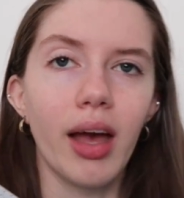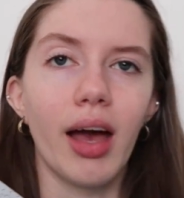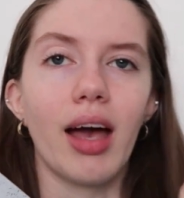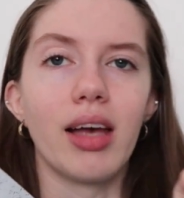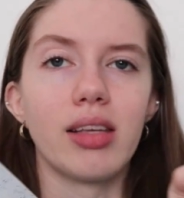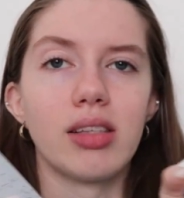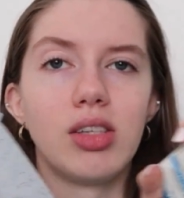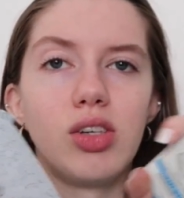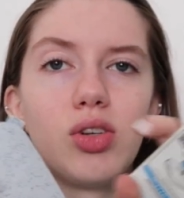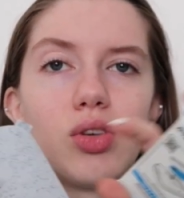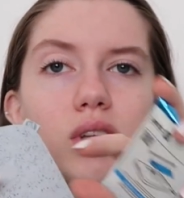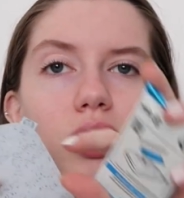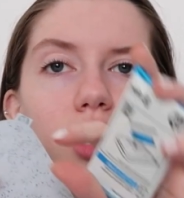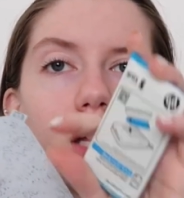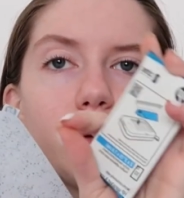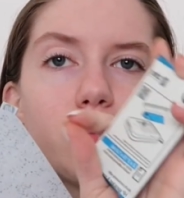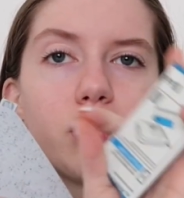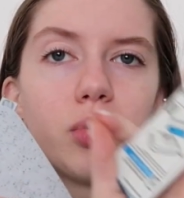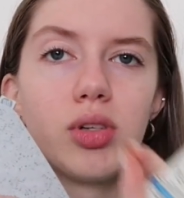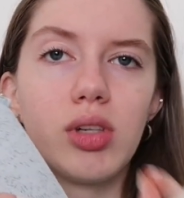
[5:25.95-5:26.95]
as in you can
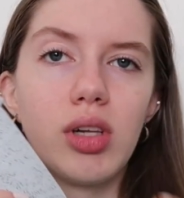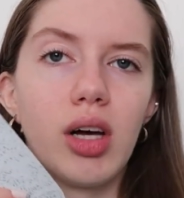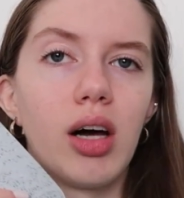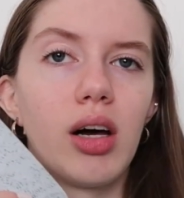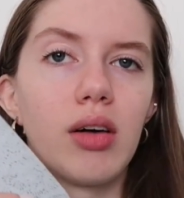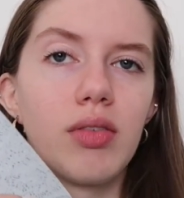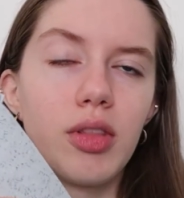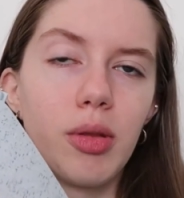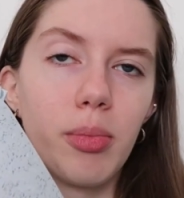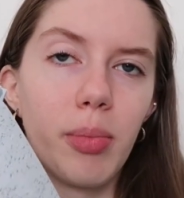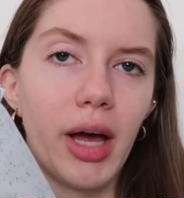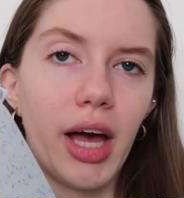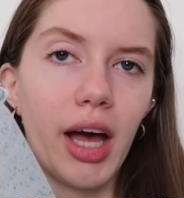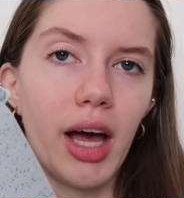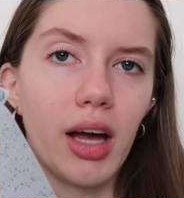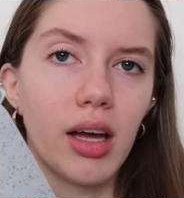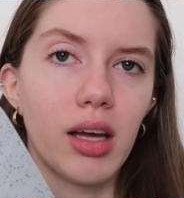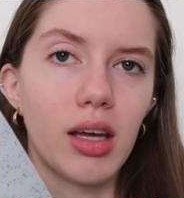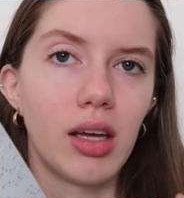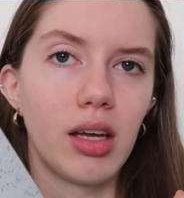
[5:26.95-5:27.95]
like pull off the
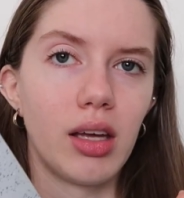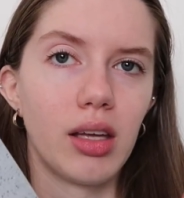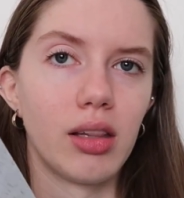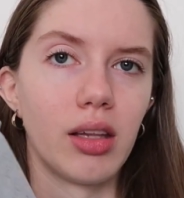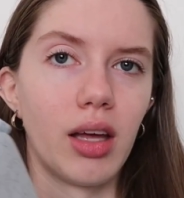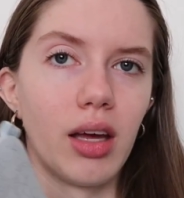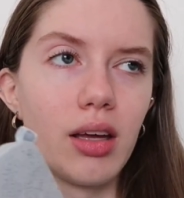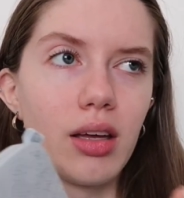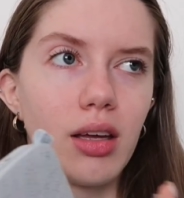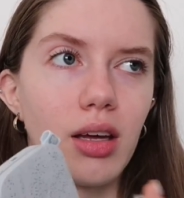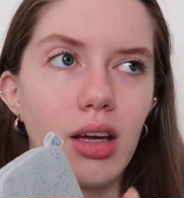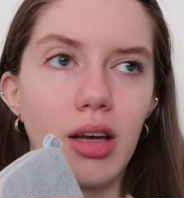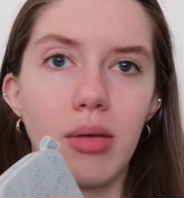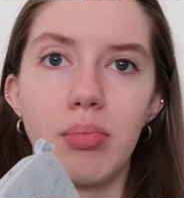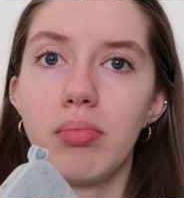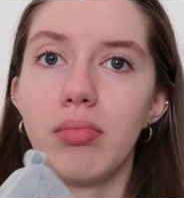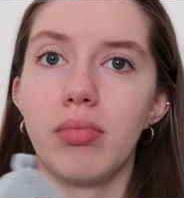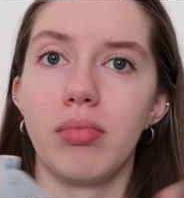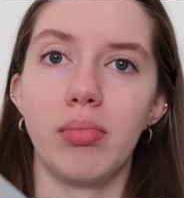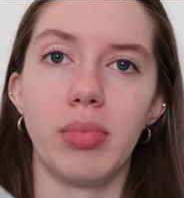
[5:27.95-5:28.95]
back and like it can
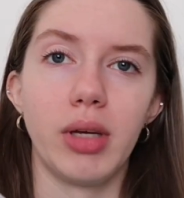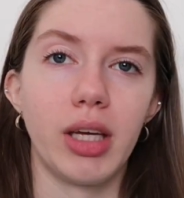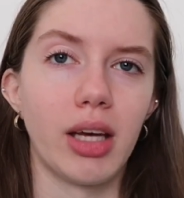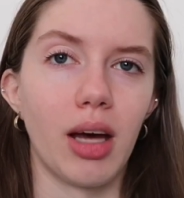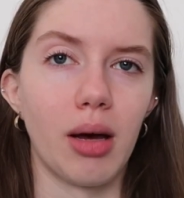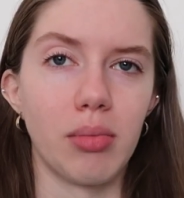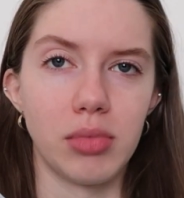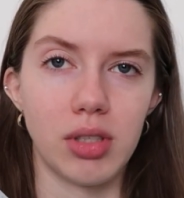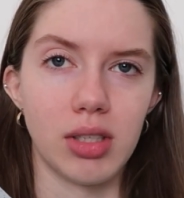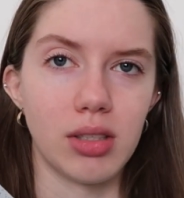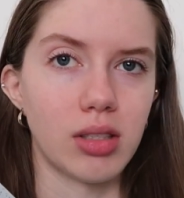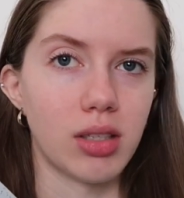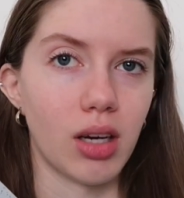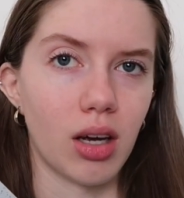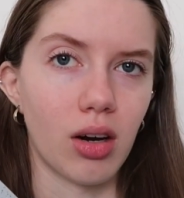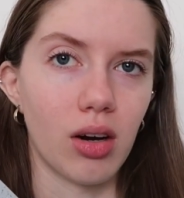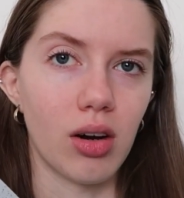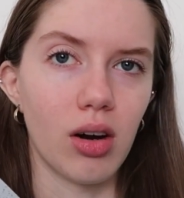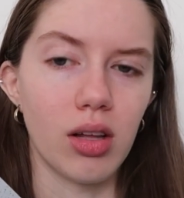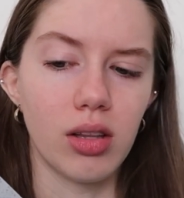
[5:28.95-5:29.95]
becomes a
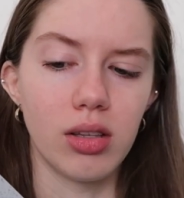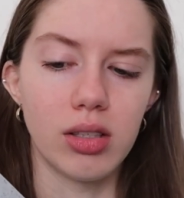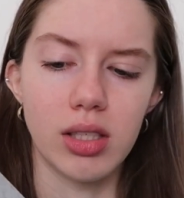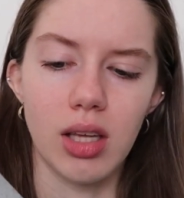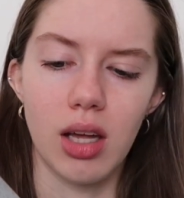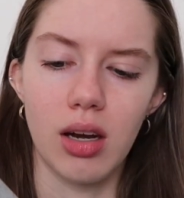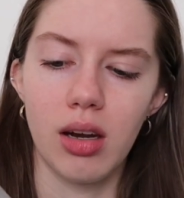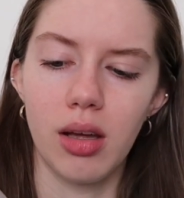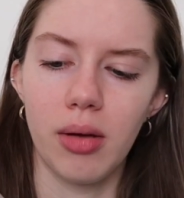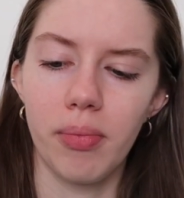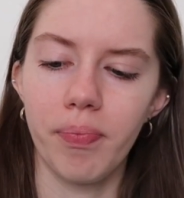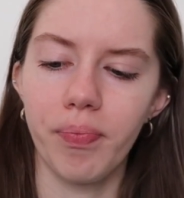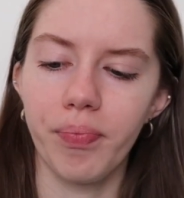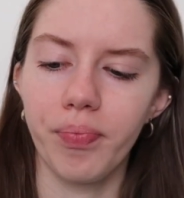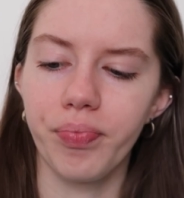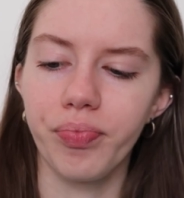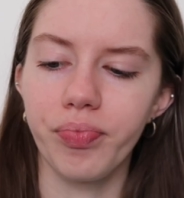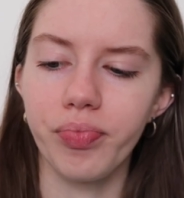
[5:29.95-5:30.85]
sticker all of a sudden